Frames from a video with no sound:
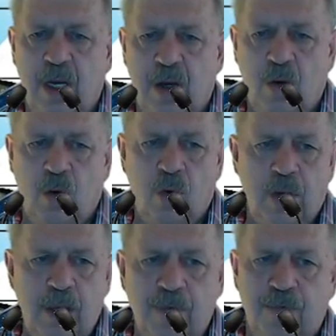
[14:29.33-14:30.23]

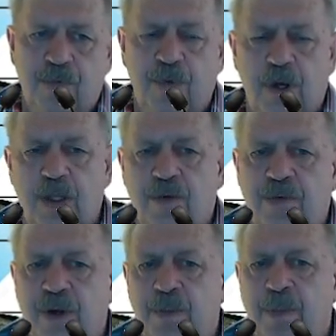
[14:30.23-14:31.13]
or if the
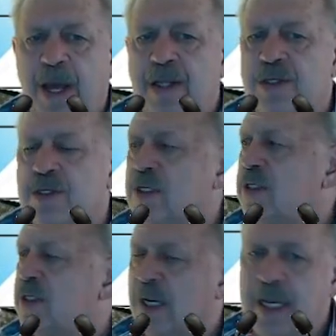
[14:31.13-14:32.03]
fund balance
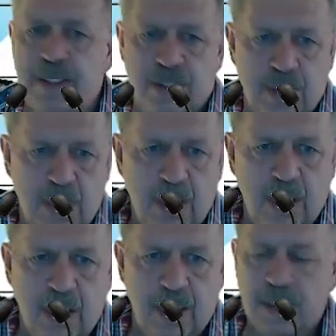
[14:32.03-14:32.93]
is less
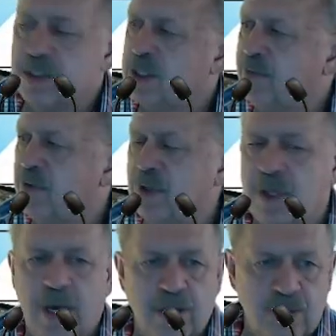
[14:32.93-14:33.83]
than
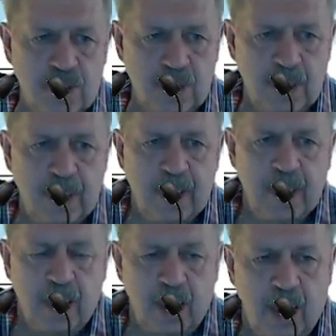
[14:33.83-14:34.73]
7,000.
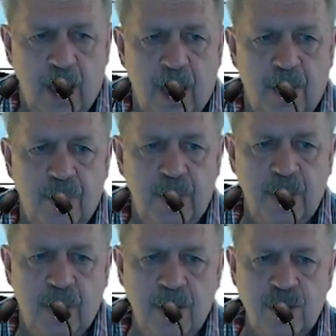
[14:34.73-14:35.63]

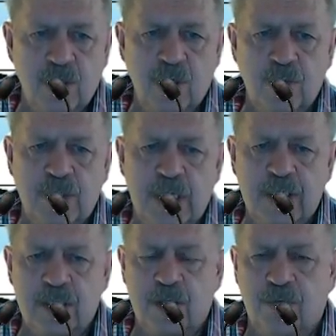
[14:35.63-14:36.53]
In those
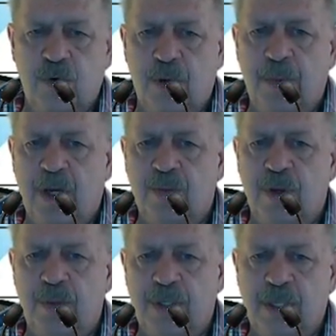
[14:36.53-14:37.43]
circumstances, the full amount
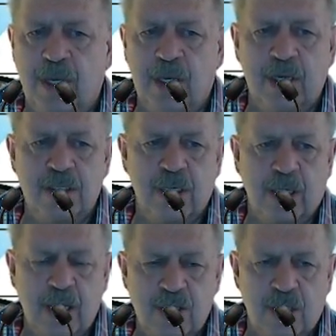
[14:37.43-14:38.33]
may be taken as a
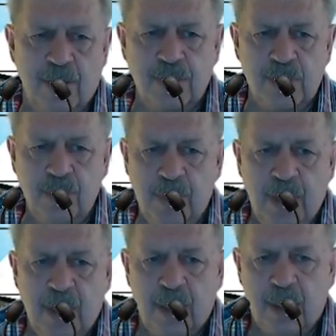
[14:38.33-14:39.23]
cash lump sum,
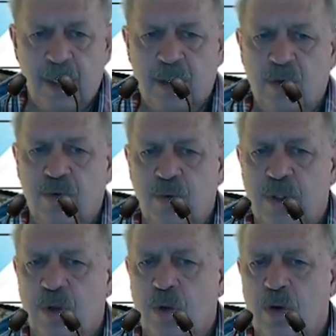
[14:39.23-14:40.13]
net of
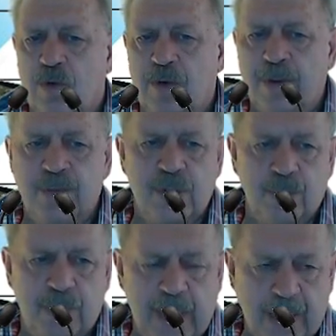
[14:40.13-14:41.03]
withdrawal of lump
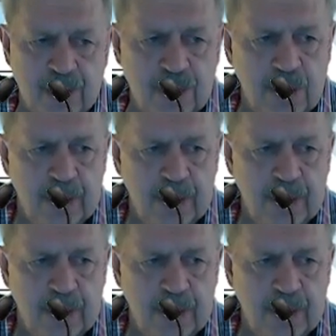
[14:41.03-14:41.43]
sum tax.